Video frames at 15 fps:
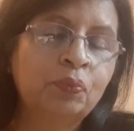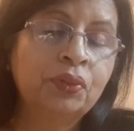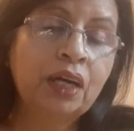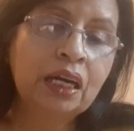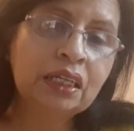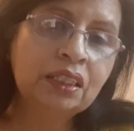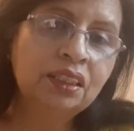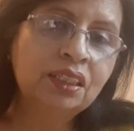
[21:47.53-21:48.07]

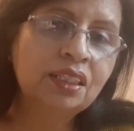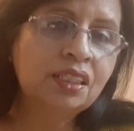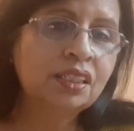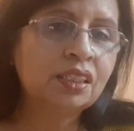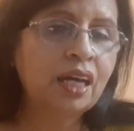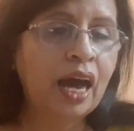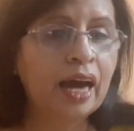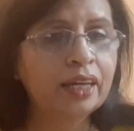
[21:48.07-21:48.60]
And
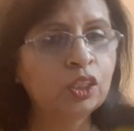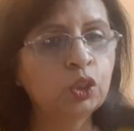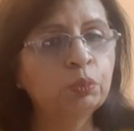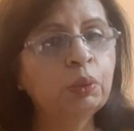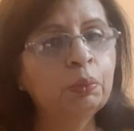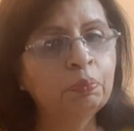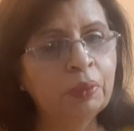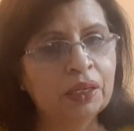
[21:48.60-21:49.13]
this has to
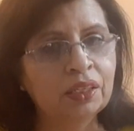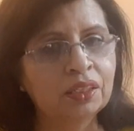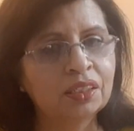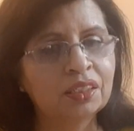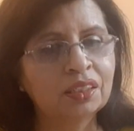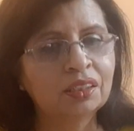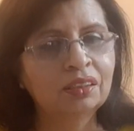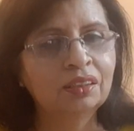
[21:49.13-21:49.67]
be
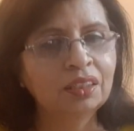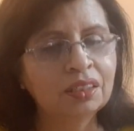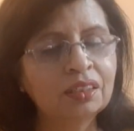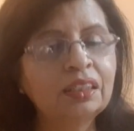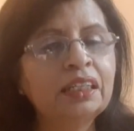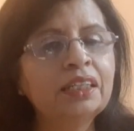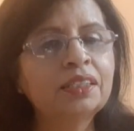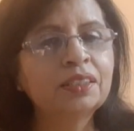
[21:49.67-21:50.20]
built. This
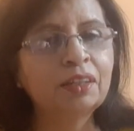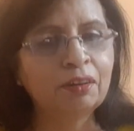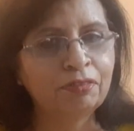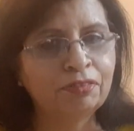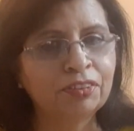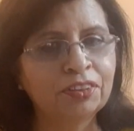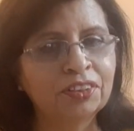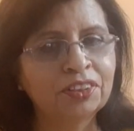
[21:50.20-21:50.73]
needs
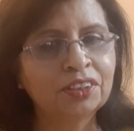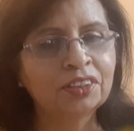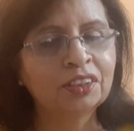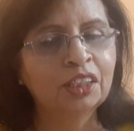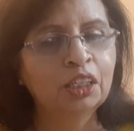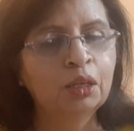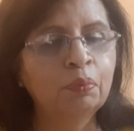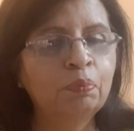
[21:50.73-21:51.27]
efforts.
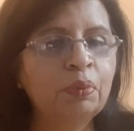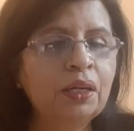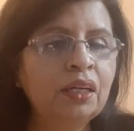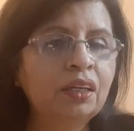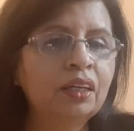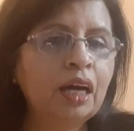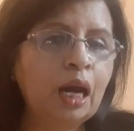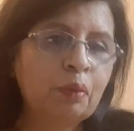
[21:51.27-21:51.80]

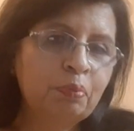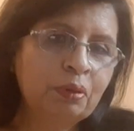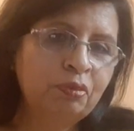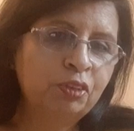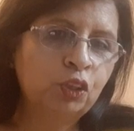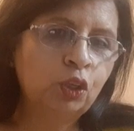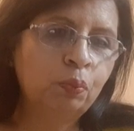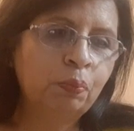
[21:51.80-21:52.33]
Being happy
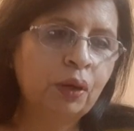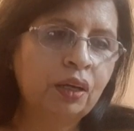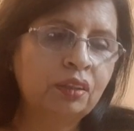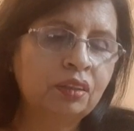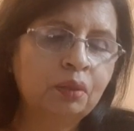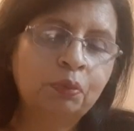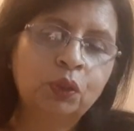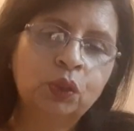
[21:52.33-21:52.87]
with your
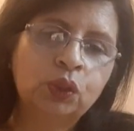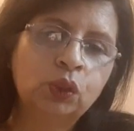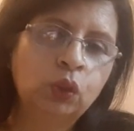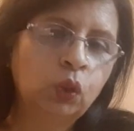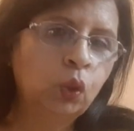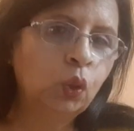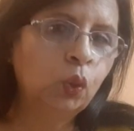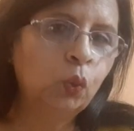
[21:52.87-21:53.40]
partner, because
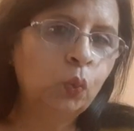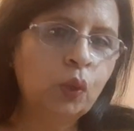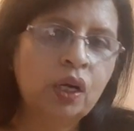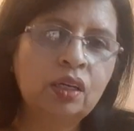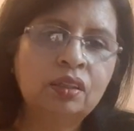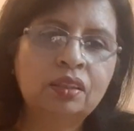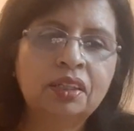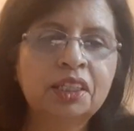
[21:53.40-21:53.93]
no
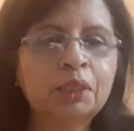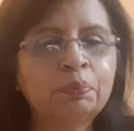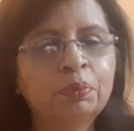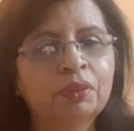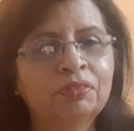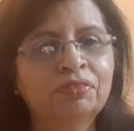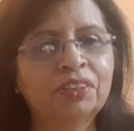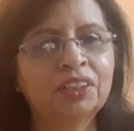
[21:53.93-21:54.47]
one is
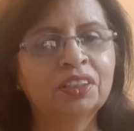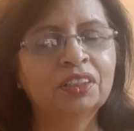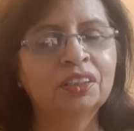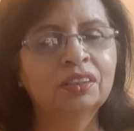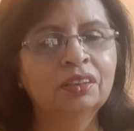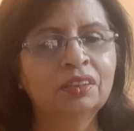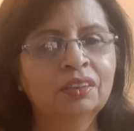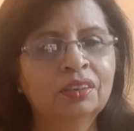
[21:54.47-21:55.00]
perfect.
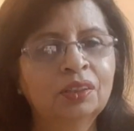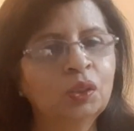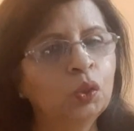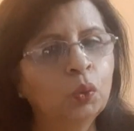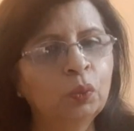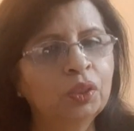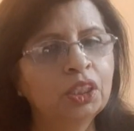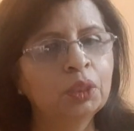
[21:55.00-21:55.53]

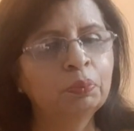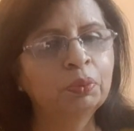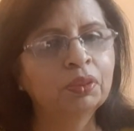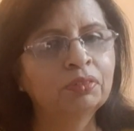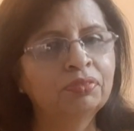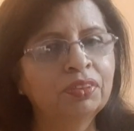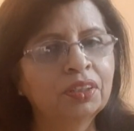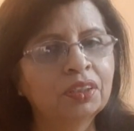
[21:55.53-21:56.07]
No one is
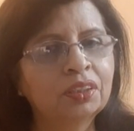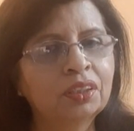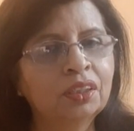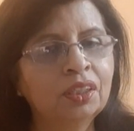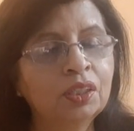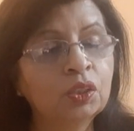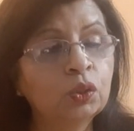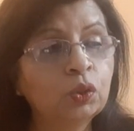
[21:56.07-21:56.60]
perfect.
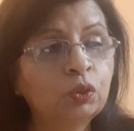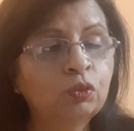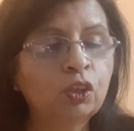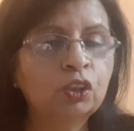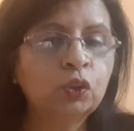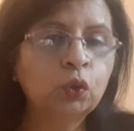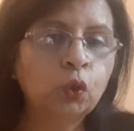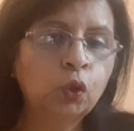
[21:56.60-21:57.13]
So you
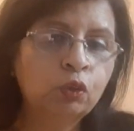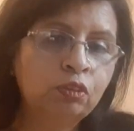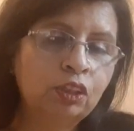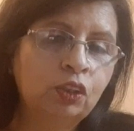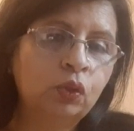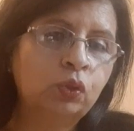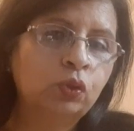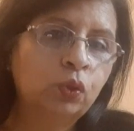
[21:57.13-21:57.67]
got to
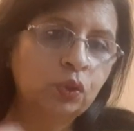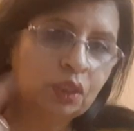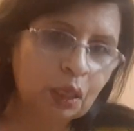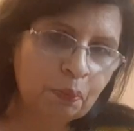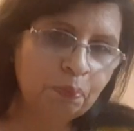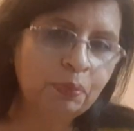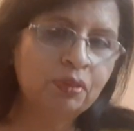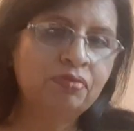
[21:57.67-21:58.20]
overlook those
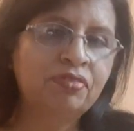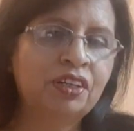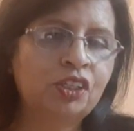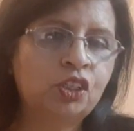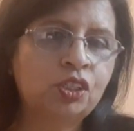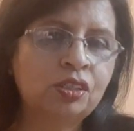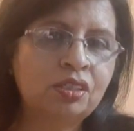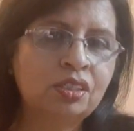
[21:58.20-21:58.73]

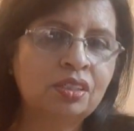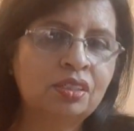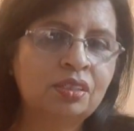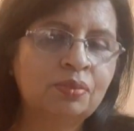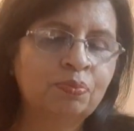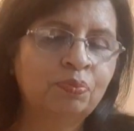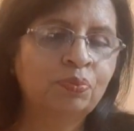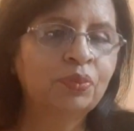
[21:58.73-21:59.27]
imperfections
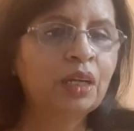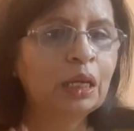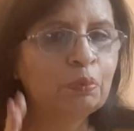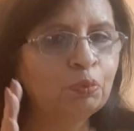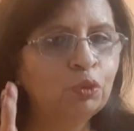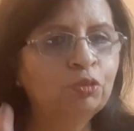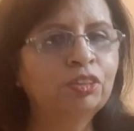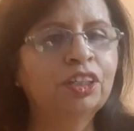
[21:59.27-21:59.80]
and
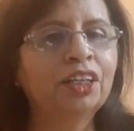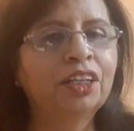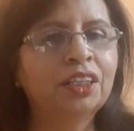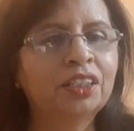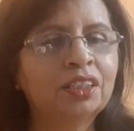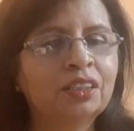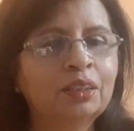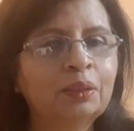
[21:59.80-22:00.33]
move
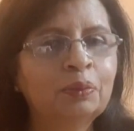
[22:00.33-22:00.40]
ahead.